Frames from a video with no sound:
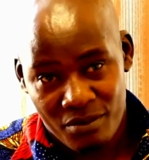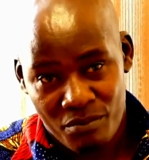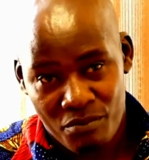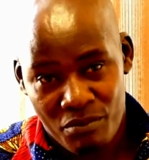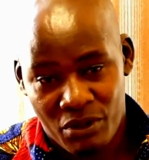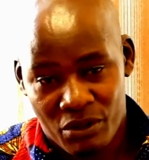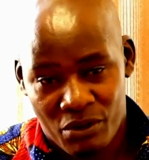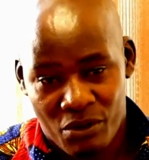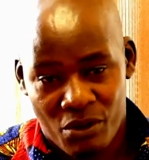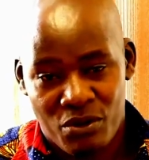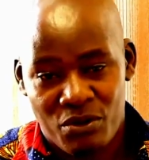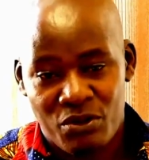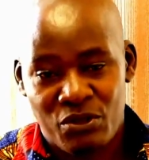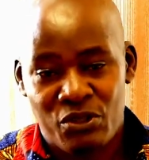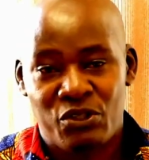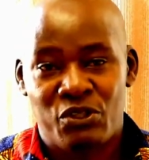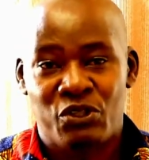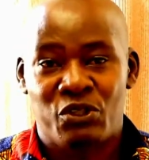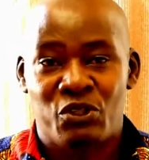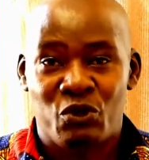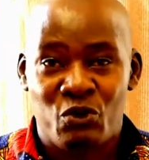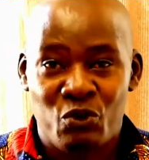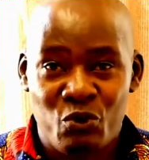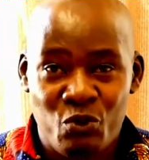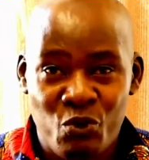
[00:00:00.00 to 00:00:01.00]

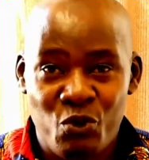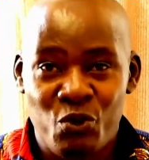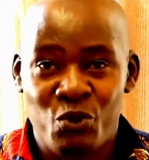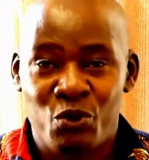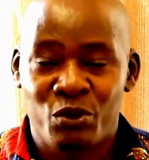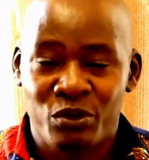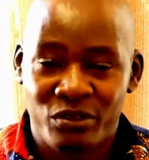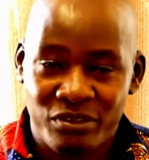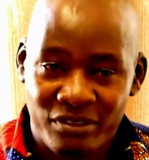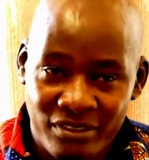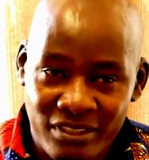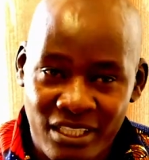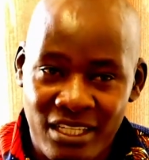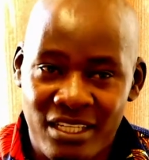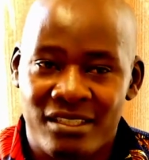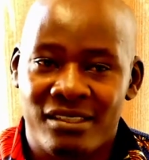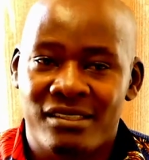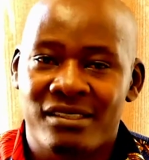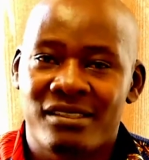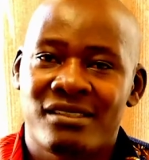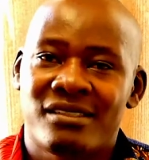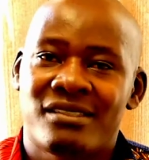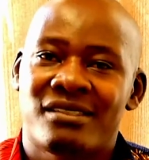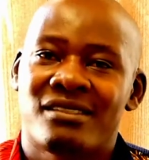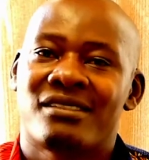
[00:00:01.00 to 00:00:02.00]
Because good
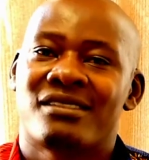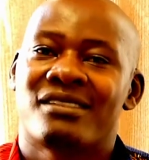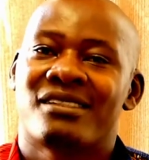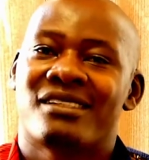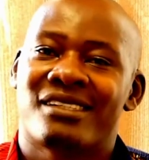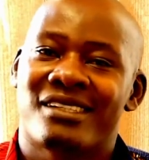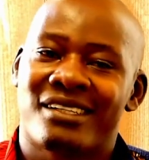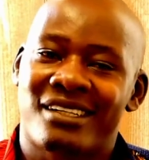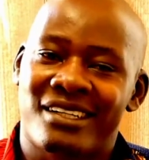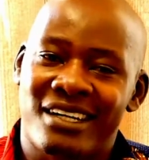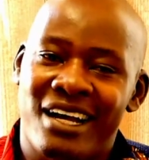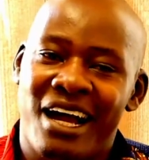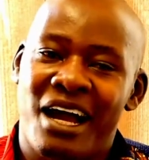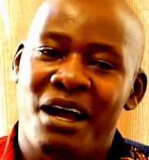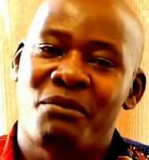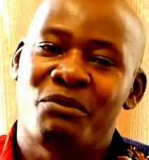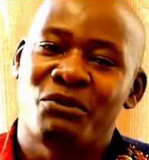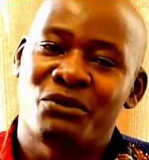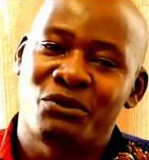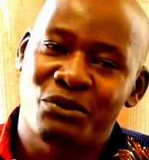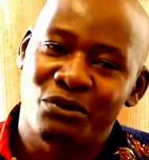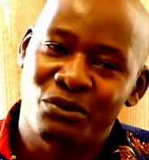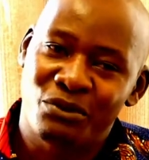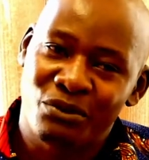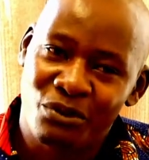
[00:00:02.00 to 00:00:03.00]
things
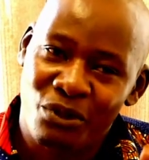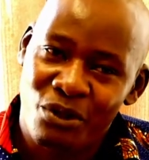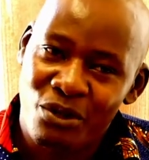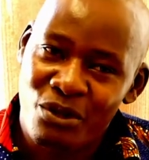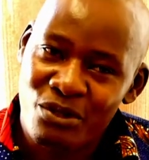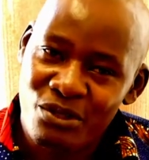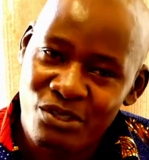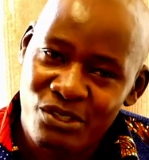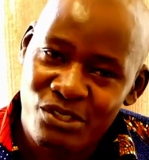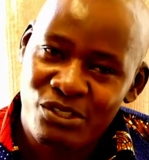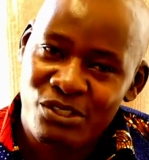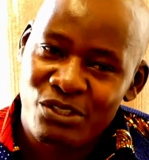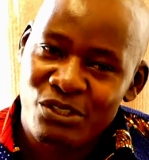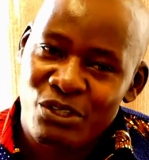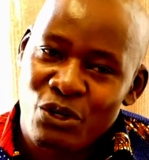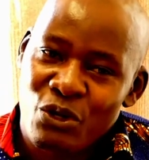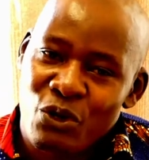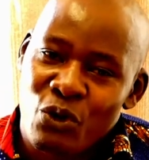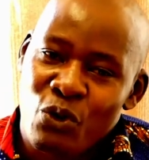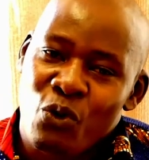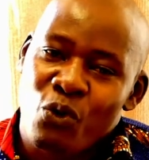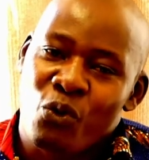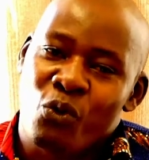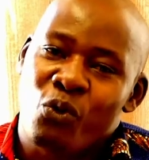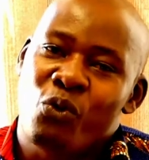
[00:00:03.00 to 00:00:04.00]
come to those
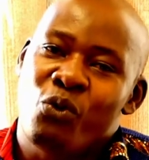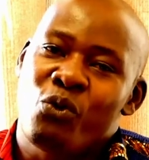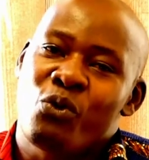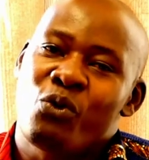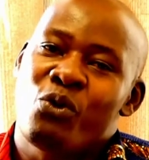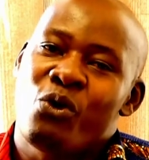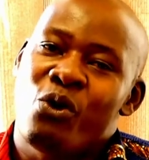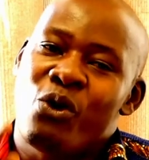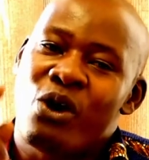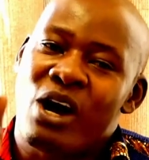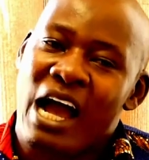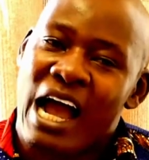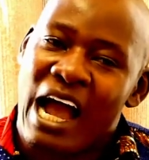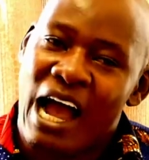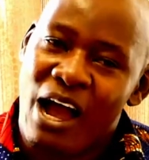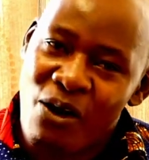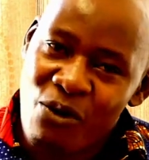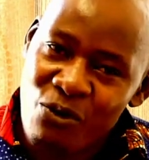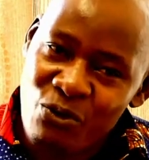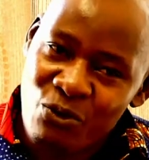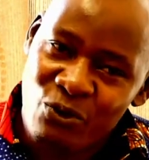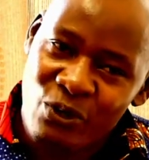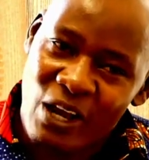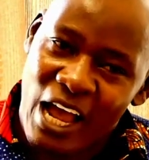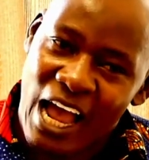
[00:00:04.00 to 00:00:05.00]
who go
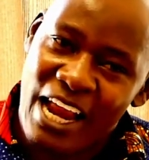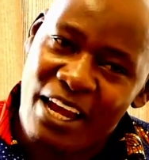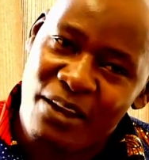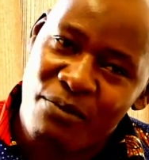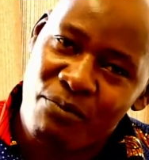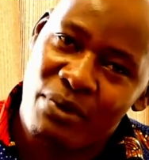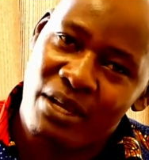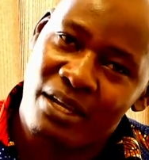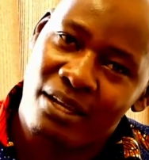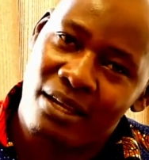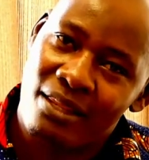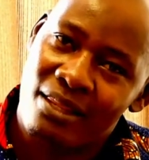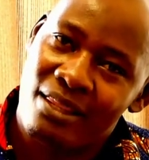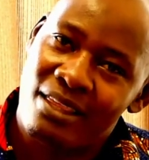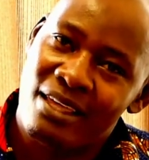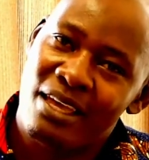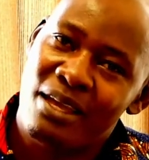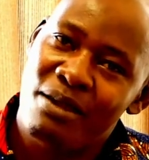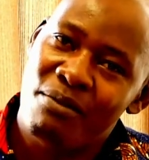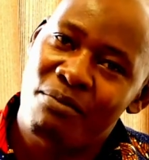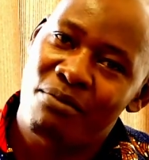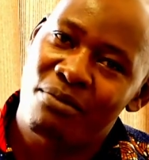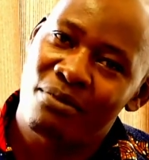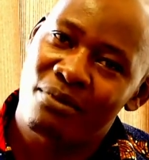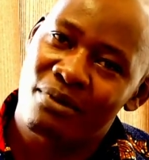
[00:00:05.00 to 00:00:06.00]
out and make
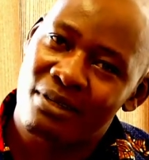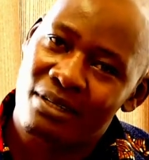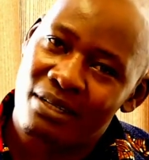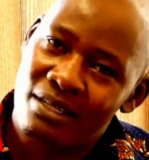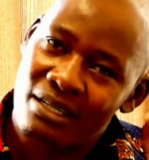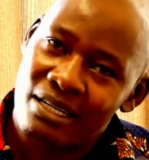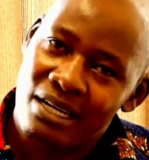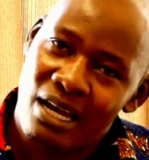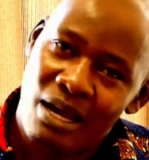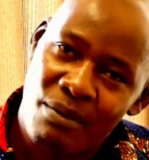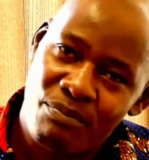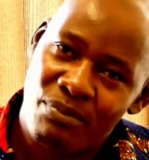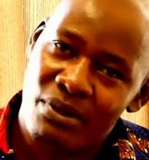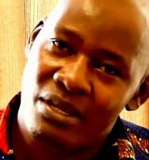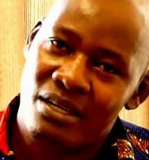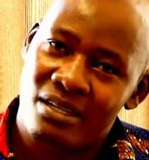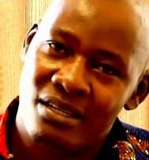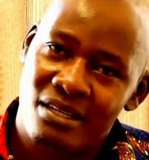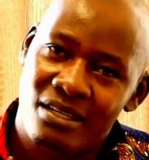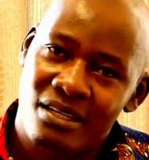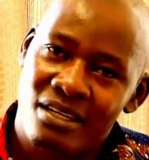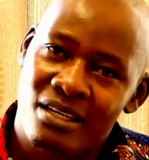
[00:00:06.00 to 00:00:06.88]
them happen.